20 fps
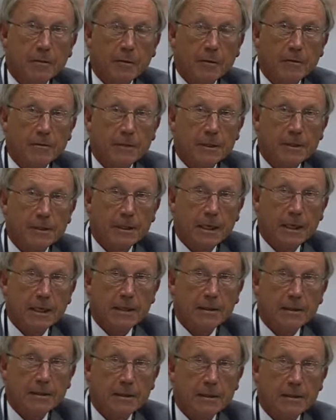of these
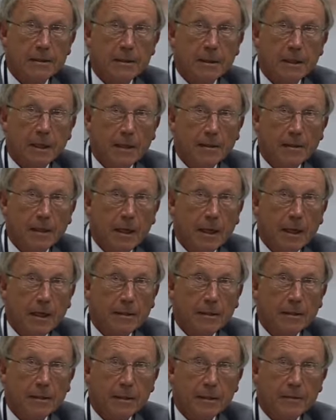lenses at a high
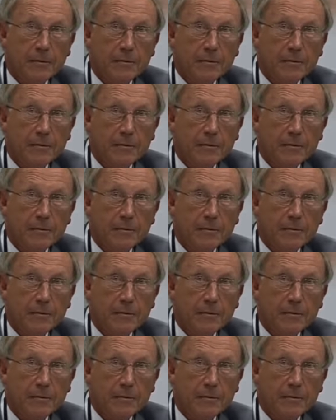degree